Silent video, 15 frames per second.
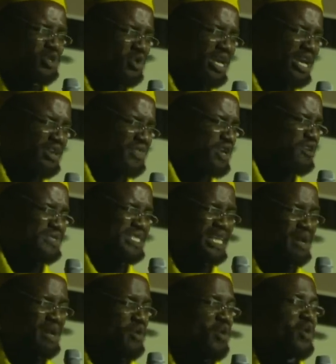of South Korea, you think of
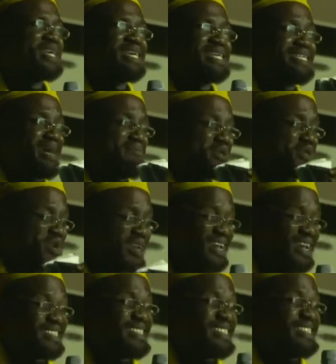Singapore. Their middle
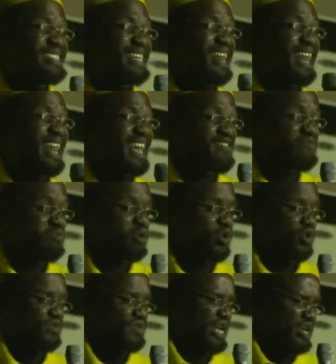class is the
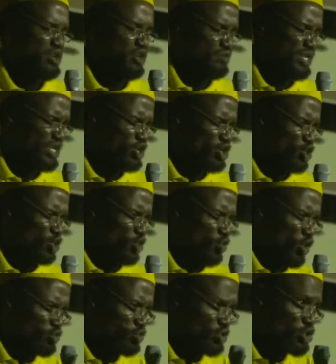lifeblood of the economy.
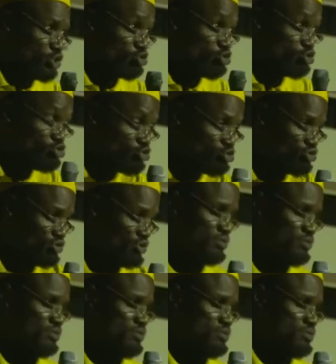So what will you do
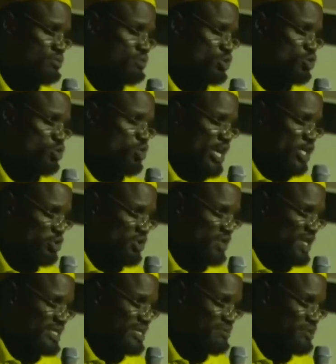to
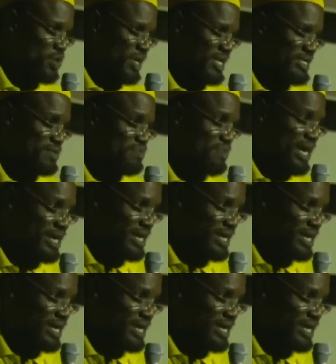ensure that the middle class